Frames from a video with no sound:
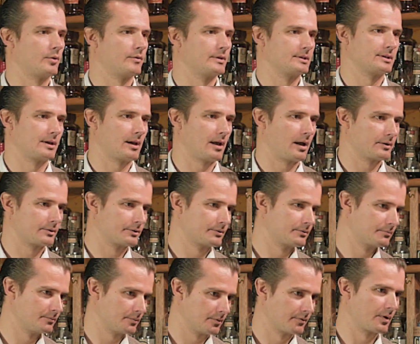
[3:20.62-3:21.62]
always the last,
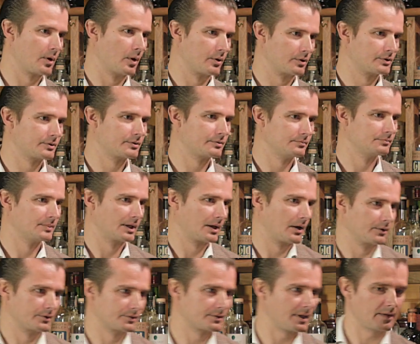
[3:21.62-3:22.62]
of course,
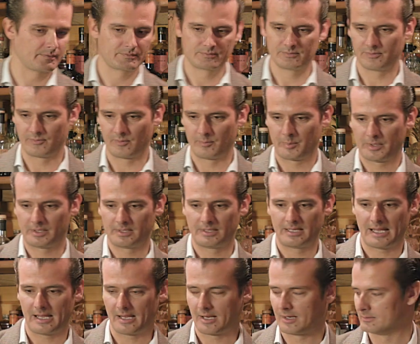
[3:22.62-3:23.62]
because that if you put it
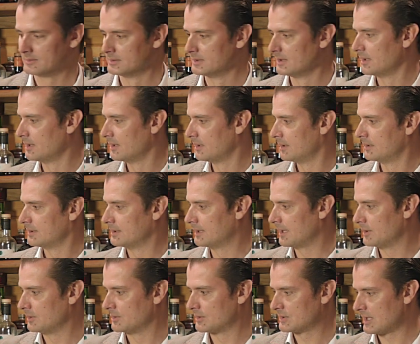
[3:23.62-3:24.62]
now,
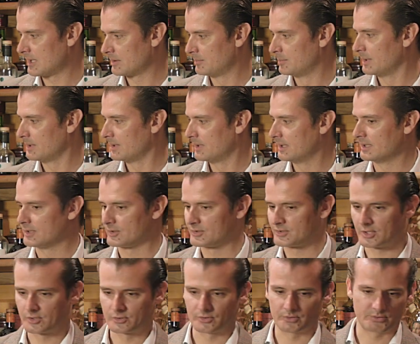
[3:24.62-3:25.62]
then you start building the
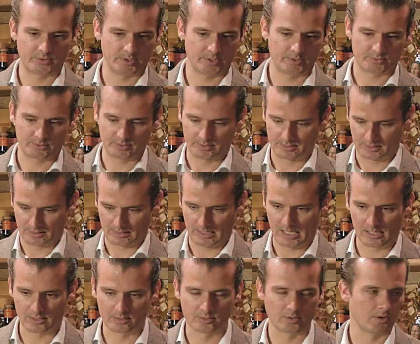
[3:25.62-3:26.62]
citruses and the
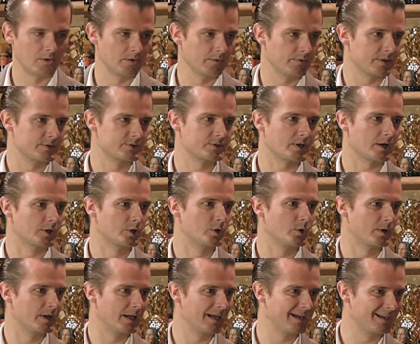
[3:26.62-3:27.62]
alcohol that start
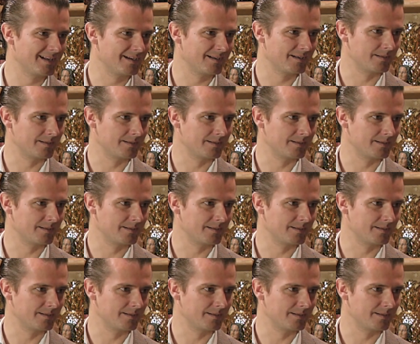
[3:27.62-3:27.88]
cooking in,